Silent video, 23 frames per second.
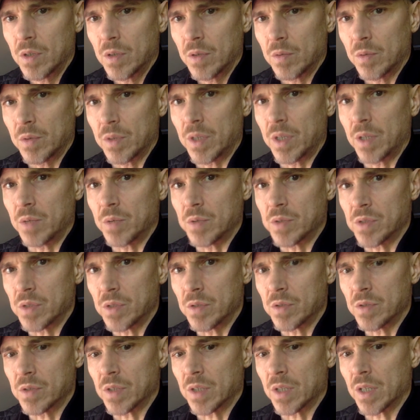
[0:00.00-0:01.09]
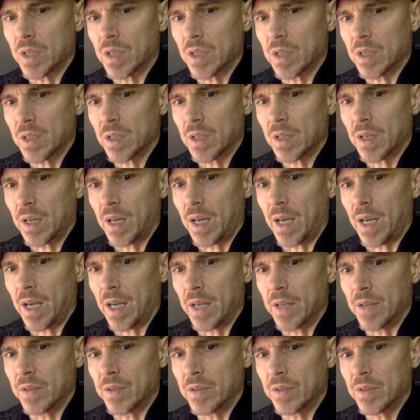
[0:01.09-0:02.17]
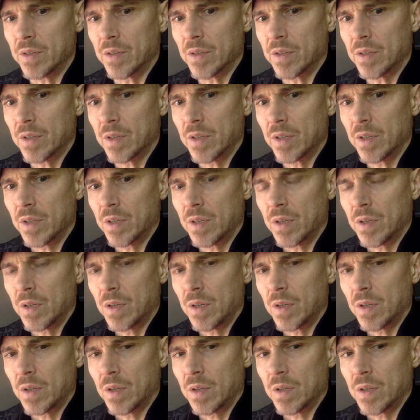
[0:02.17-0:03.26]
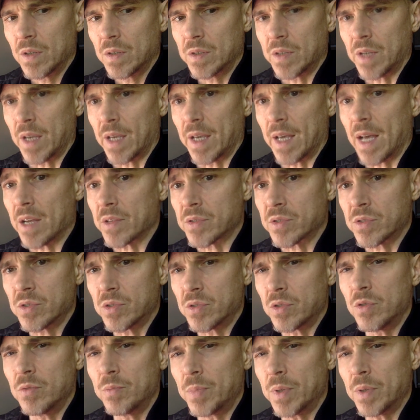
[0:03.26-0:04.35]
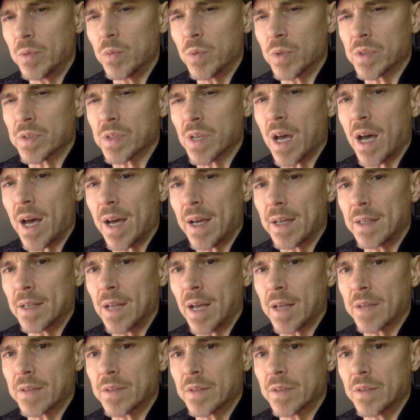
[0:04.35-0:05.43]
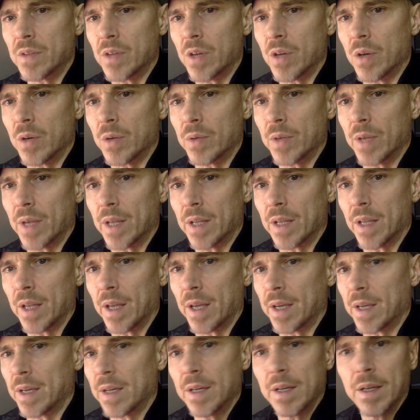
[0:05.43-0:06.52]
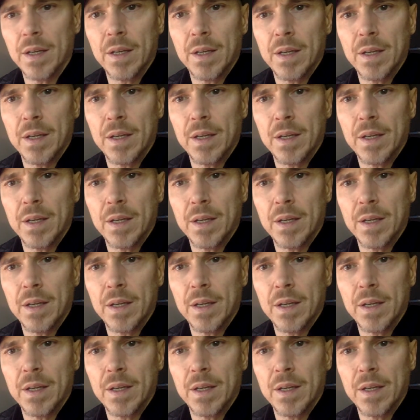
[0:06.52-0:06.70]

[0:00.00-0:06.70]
When he was using it and saying how stupid was I not to know that, like,